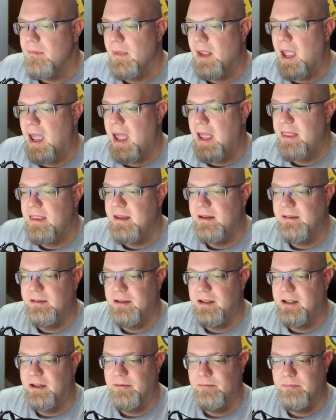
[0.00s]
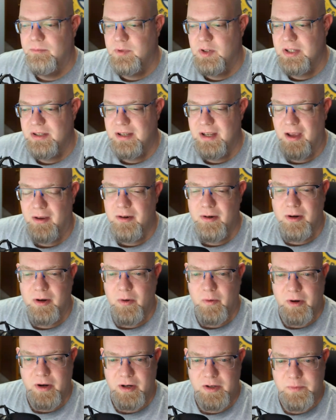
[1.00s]
And then, just tell your
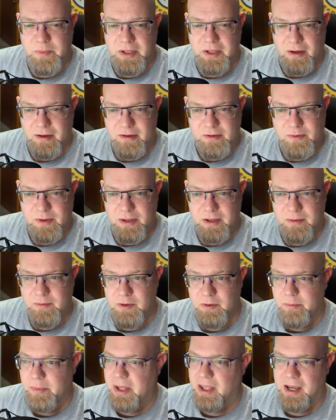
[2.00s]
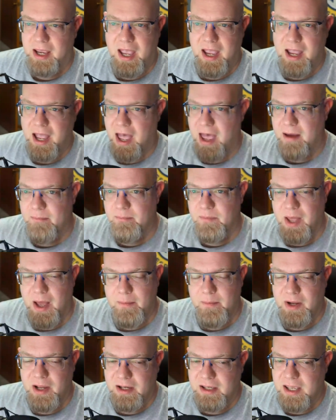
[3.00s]
coworkers, be honest with them too. Be like, hey, I'm
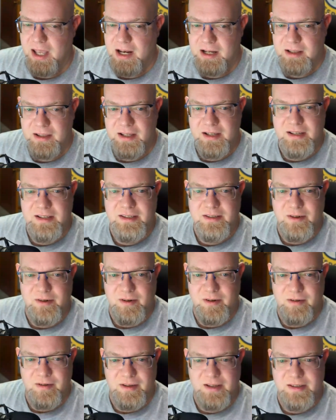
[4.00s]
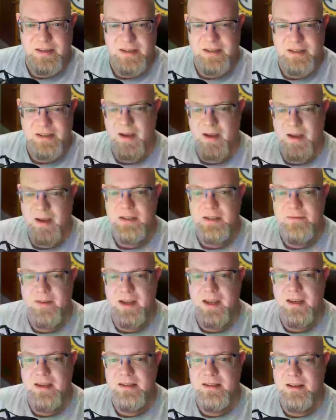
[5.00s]
not getting this, or this isn't coming as
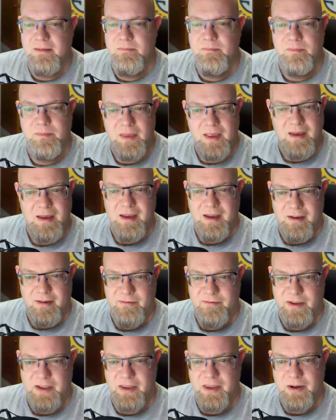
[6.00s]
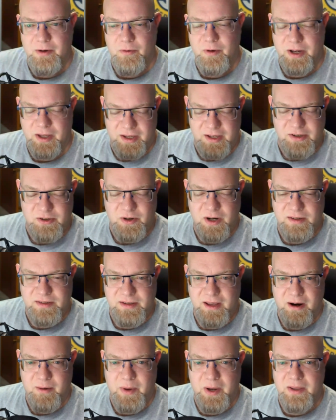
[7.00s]
fast. I'm feeling really stressed
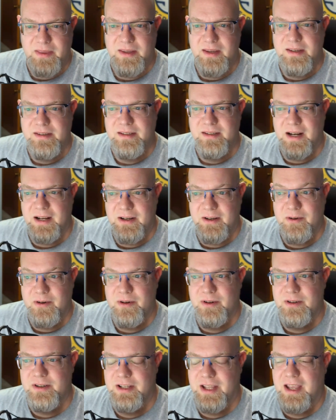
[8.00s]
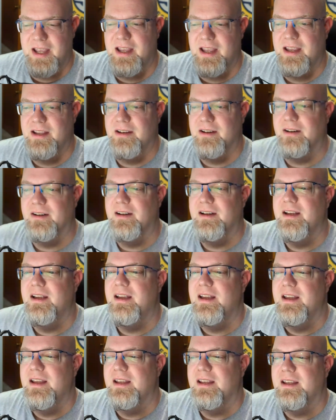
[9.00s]
out about this and I don't understand, or,
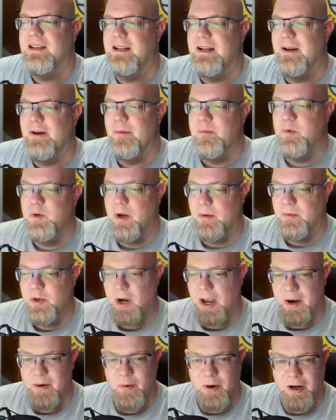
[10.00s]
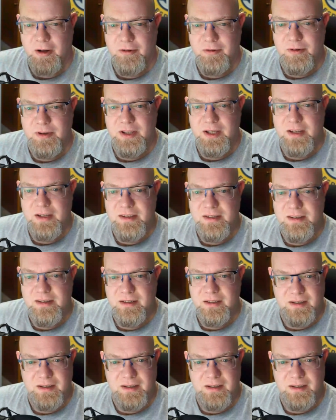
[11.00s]
I'm trying to work through this.